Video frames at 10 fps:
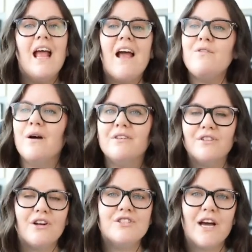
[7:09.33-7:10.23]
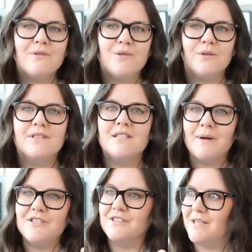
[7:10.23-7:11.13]
If you have a large household,
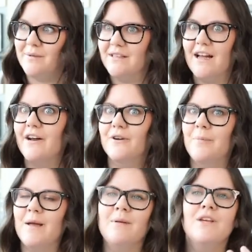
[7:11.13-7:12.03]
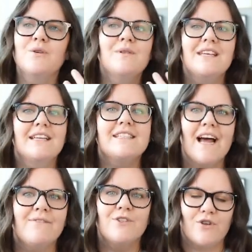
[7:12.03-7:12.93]
especially something like 100 baby, you need to
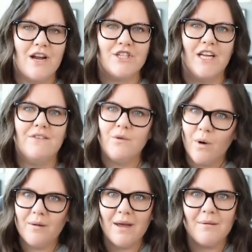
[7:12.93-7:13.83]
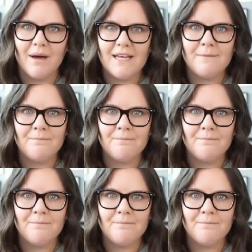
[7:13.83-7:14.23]
have this trash can if you want to make money.